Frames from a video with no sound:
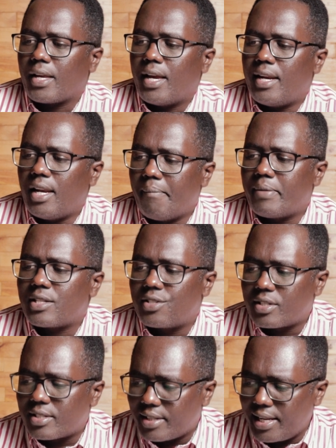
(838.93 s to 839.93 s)
And number
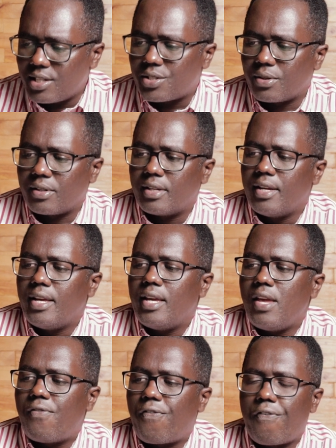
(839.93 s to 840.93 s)
six lesson,
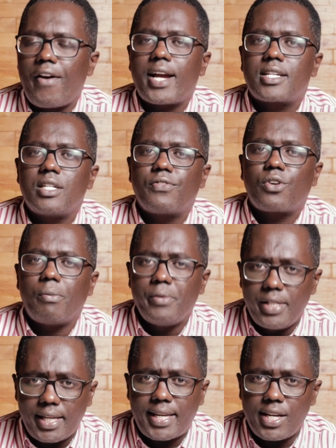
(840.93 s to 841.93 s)
effective
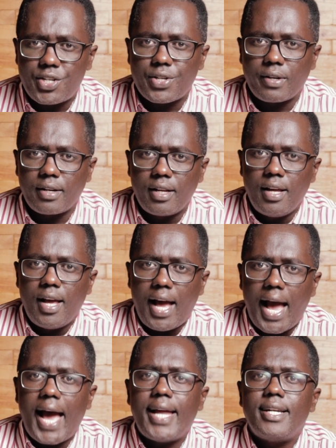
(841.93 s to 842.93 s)
communication
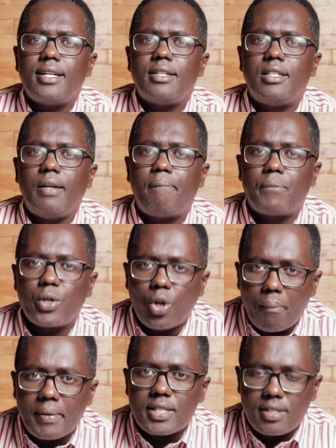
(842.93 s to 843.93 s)
and
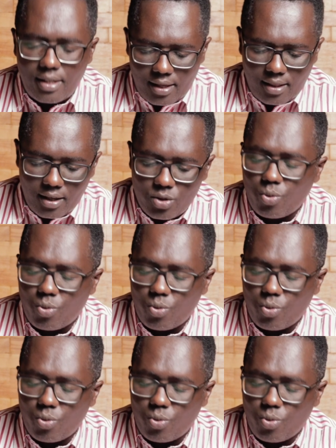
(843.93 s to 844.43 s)
diplomacy is